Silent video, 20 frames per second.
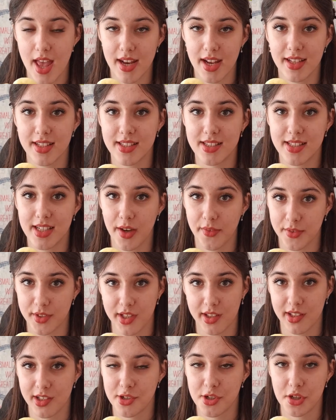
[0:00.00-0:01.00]
and I
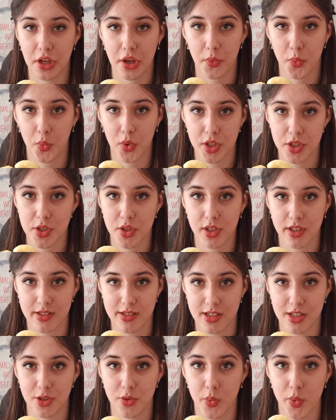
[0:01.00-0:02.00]
definitely do not want to
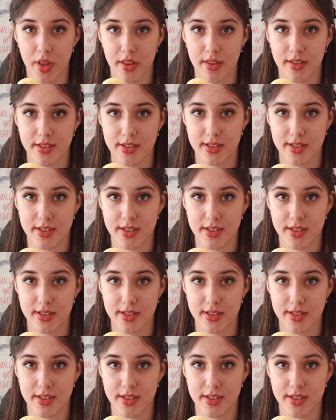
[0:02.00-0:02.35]
continue with this